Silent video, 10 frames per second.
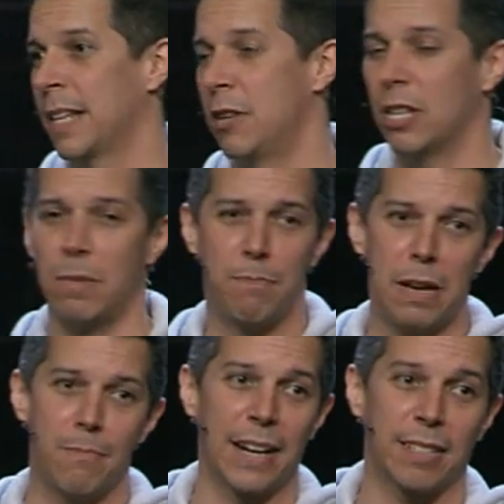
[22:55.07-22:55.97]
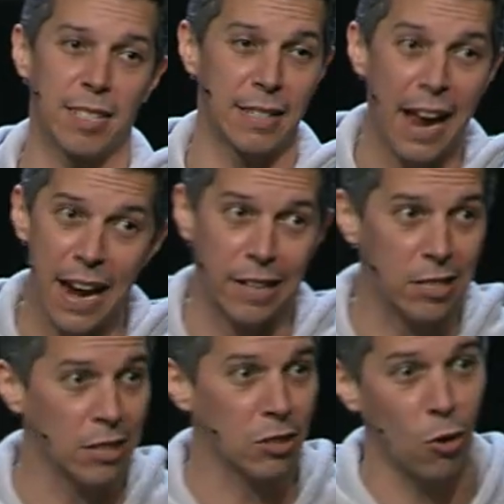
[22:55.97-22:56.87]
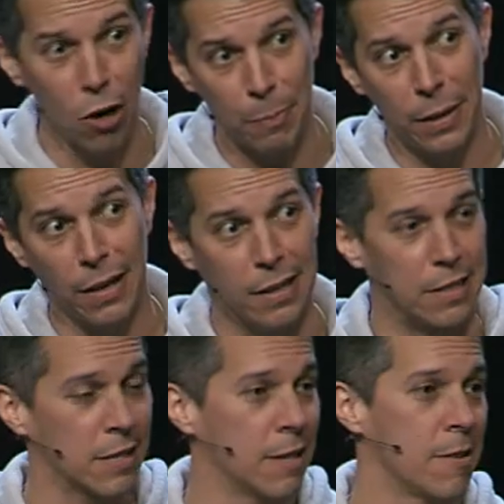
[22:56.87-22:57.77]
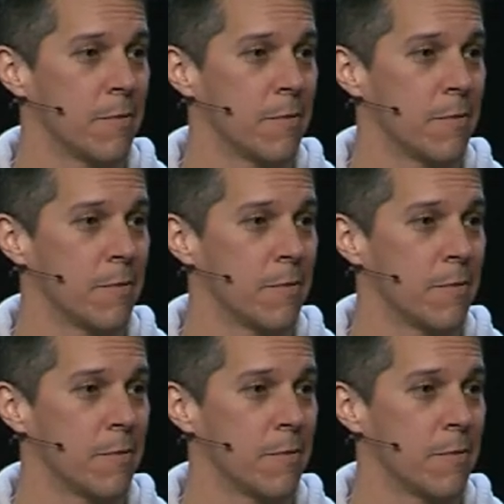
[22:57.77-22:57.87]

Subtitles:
He's gonna be bitten by snakes and scorpions.